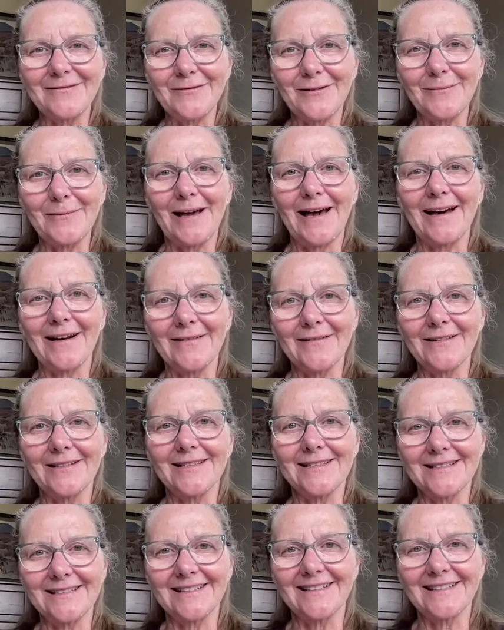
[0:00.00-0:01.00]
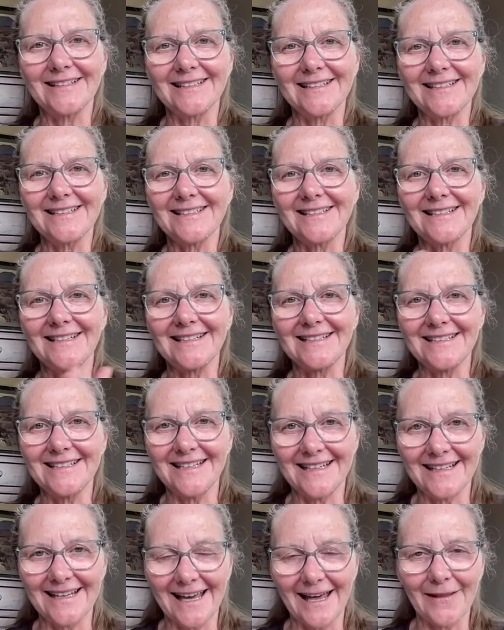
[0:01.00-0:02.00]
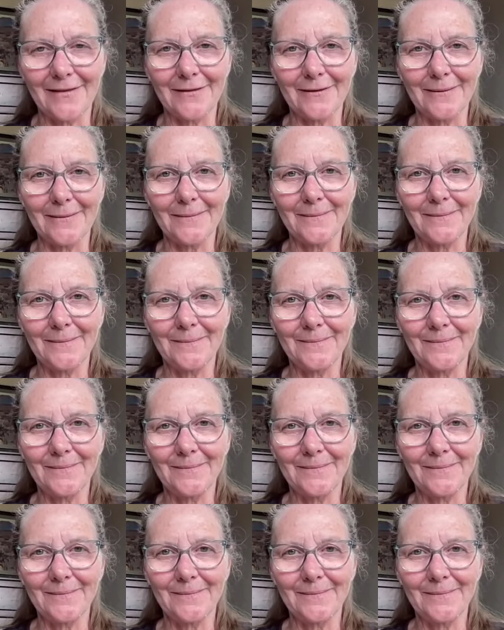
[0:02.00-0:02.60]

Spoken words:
from out of the stillness together